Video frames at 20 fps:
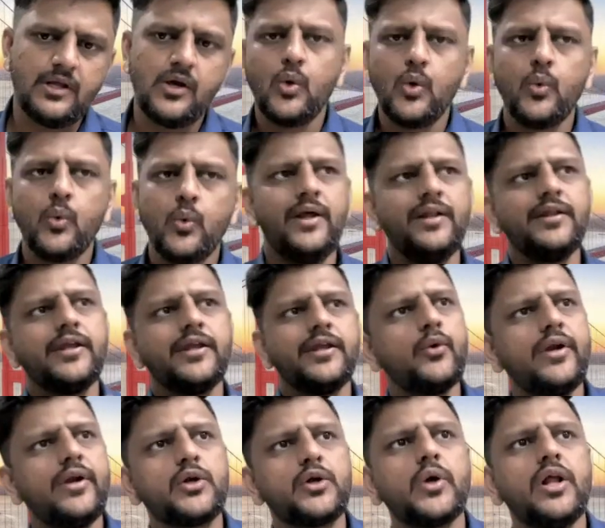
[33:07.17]
When can you
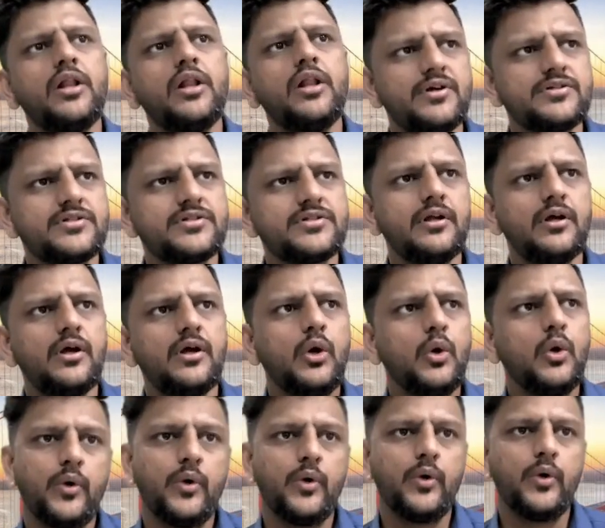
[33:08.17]
take 12%?
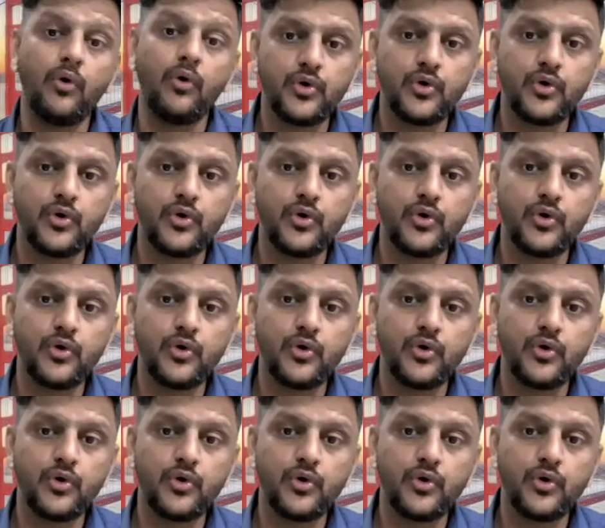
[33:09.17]
When you want